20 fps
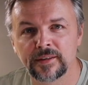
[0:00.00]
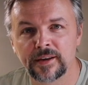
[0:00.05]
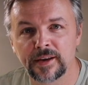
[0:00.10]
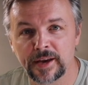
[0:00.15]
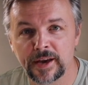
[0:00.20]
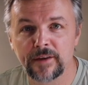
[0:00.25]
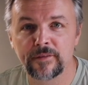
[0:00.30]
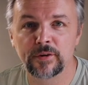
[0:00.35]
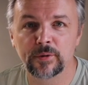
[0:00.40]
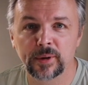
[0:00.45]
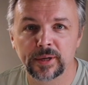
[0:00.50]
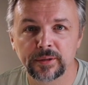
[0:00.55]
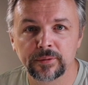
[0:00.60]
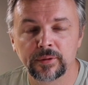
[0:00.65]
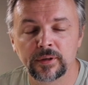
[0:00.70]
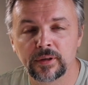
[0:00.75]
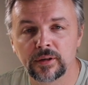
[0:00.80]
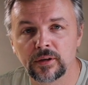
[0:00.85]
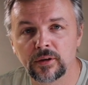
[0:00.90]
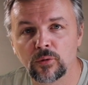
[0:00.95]
Hey
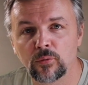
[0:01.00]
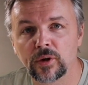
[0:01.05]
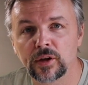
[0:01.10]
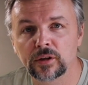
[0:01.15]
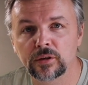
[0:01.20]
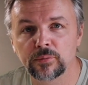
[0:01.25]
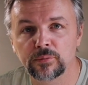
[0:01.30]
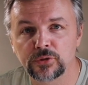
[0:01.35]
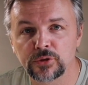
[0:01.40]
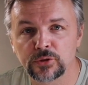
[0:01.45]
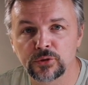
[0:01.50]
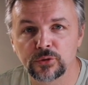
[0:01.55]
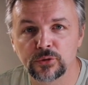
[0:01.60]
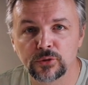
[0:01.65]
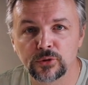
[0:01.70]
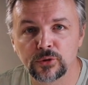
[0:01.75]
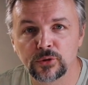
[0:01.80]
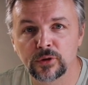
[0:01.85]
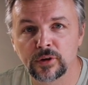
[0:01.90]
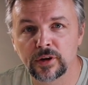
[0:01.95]
everyone, welcome
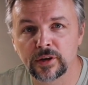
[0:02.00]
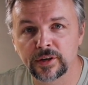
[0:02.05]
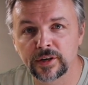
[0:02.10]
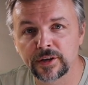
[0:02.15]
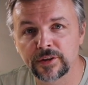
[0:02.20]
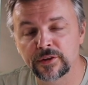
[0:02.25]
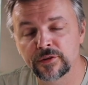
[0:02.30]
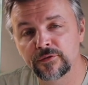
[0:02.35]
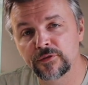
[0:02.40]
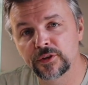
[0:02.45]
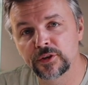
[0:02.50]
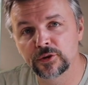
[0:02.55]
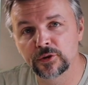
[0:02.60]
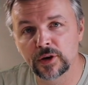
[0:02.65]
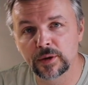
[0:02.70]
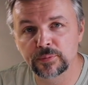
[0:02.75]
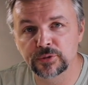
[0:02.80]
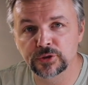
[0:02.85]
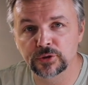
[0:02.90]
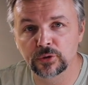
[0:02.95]
to another video
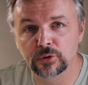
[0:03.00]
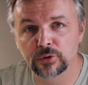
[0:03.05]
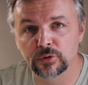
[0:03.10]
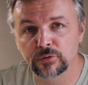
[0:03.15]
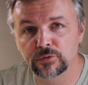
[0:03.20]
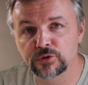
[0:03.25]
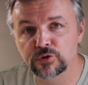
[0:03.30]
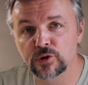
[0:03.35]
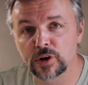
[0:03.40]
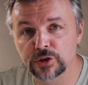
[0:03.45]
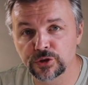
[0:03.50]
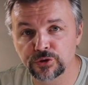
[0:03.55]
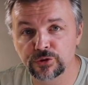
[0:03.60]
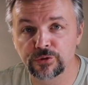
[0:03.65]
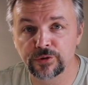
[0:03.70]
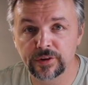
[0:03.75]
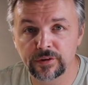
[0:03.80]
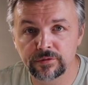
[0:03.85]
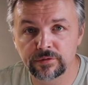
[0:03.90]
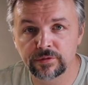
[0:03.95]
episode of Treasure
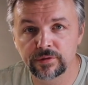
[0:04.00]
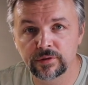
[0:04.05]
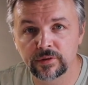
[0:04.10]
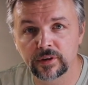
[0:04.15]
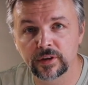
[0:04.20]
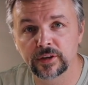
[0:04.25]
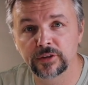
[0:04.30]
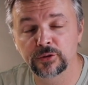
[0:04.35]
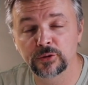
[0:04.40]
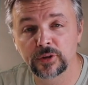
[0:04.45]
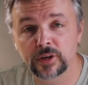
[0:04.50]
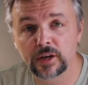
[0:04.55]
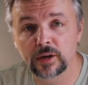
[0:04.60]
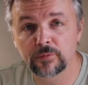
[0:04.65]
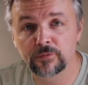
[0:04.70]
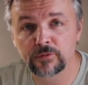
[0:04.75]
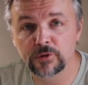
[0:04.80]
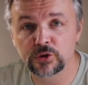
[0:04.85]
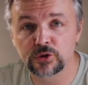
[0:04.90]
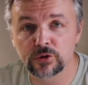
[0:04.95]
Reef, and today
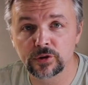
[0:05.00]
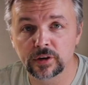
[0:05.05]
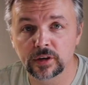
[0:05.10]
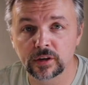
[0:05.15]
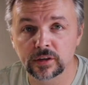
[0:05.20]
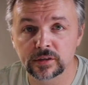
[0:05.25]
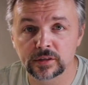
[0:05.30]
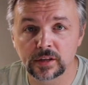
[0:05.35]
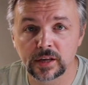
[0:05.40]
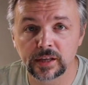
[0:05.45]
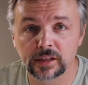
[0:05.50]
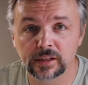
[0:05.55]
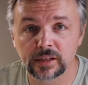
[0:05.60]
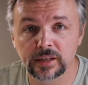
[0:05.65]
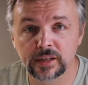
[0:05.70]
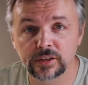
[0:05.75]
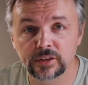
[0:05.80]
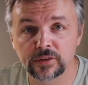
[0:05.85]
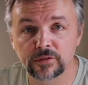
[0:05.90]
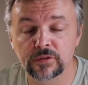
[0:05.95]
I'm featuring a
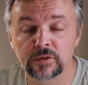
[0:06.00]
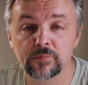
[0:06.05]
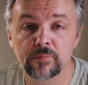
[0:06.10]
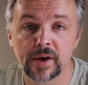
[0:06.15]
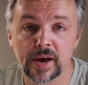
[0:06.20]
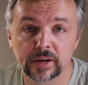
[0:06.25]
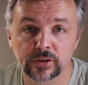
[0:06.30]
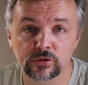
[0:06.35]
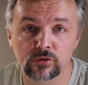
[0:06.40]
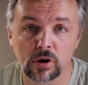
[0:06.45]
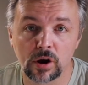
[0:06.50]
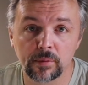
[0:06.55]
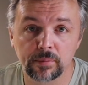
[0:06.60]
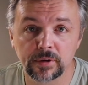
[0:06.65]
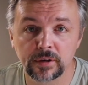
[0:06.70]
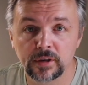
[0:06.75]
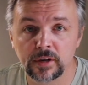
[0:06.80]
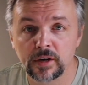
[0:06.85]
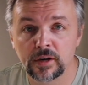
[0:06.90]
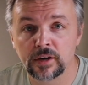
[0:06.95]
slightly different
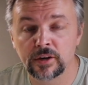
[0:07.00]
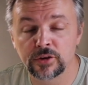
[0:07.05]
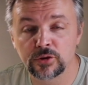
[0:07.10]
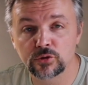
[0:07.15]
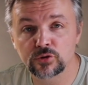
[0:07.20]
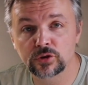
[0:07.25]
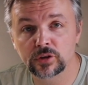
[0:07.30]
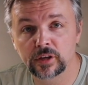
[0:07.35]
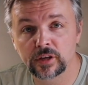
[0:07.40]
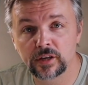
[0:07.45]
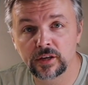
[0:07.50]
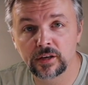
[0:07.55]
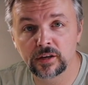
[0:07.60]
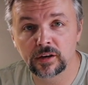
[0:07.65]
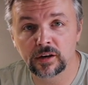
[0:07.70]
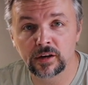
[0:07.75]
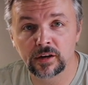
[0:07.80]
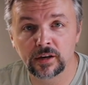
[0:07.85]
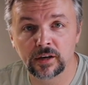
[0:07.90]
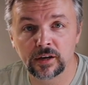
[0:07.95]
backdrop. Usually
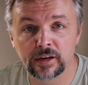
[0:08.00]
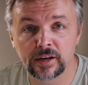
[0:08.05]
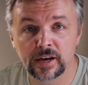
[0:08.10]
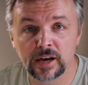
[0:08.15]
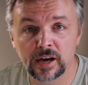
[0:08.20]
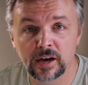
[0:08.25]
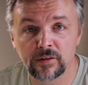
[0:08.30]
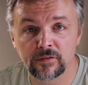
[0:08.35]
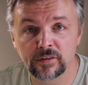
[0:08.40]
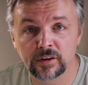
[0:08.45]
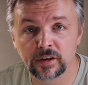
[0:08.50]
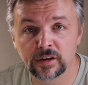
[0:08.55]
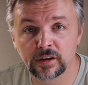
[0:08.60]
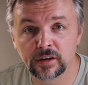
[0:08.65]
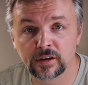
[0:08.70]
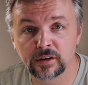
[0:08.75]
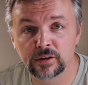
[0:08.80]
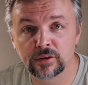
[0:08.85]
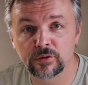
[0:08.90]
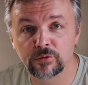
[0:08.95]
I have
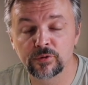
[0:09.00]
a